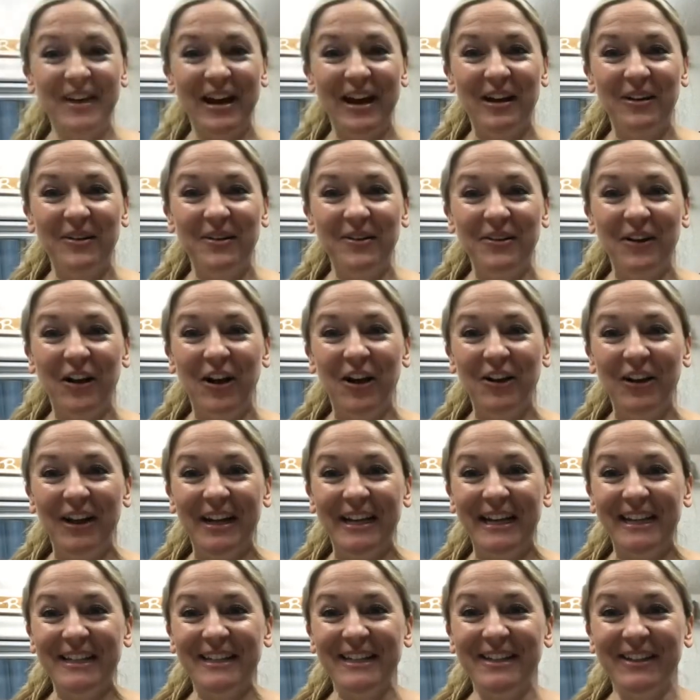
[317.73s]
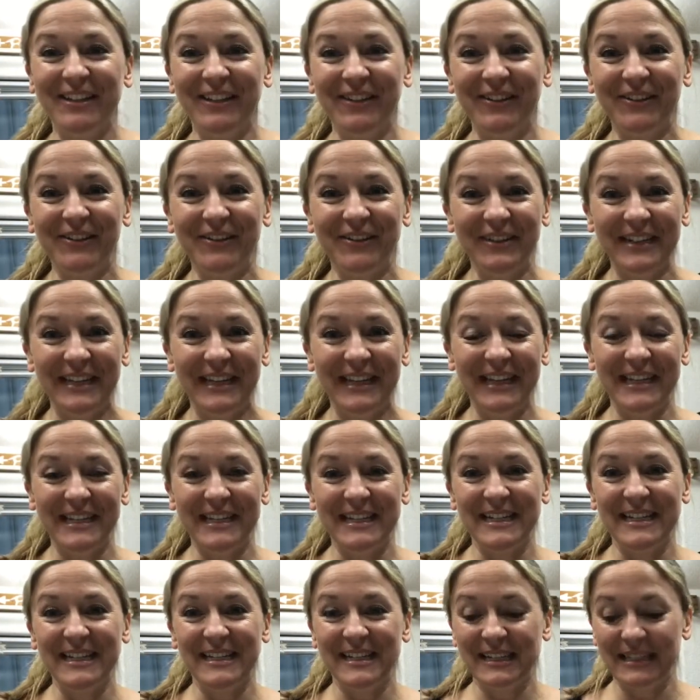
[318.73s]
now all I need to do
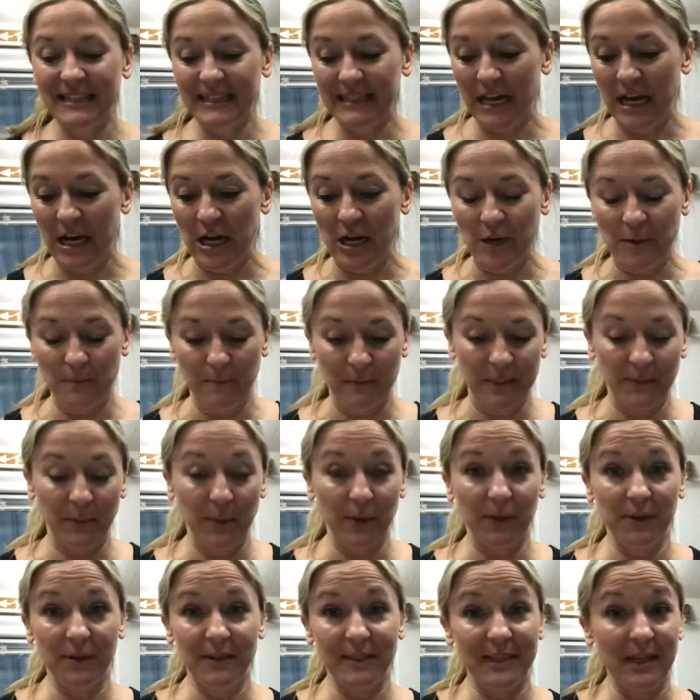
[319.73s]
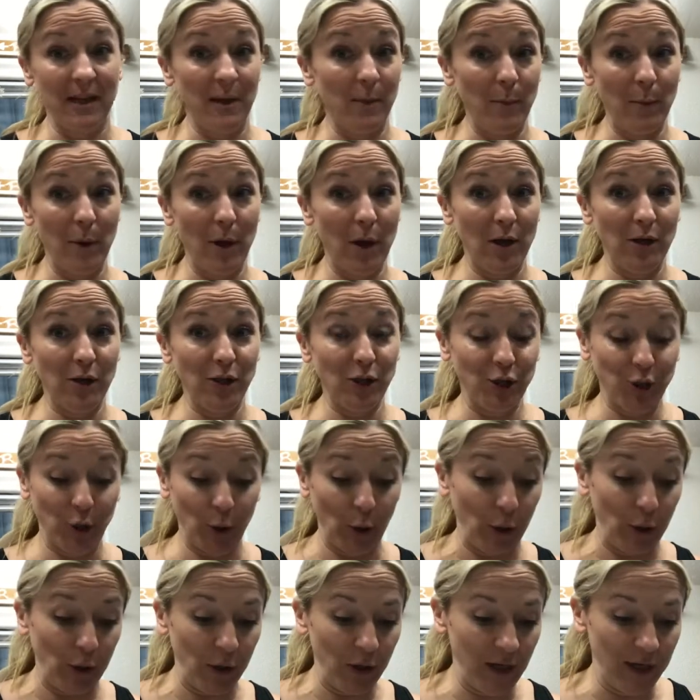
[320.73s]
is sprinkle some
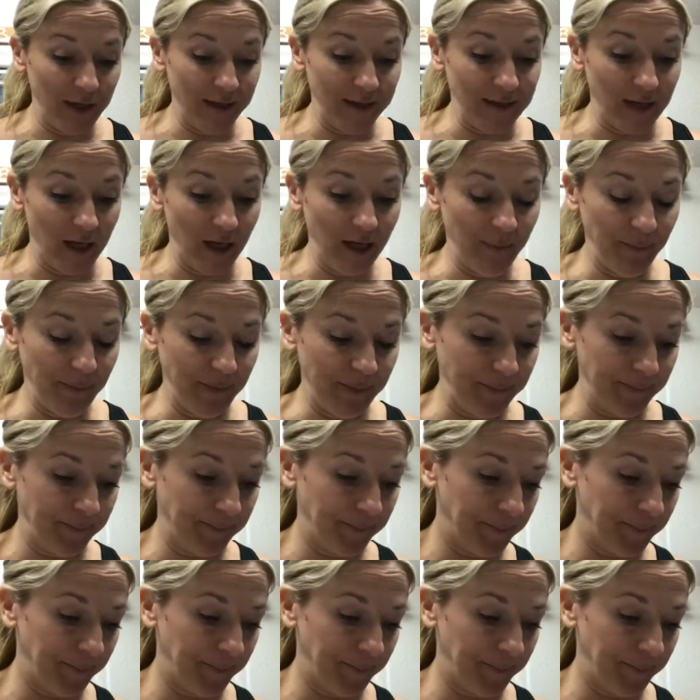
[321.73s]
sugar on top.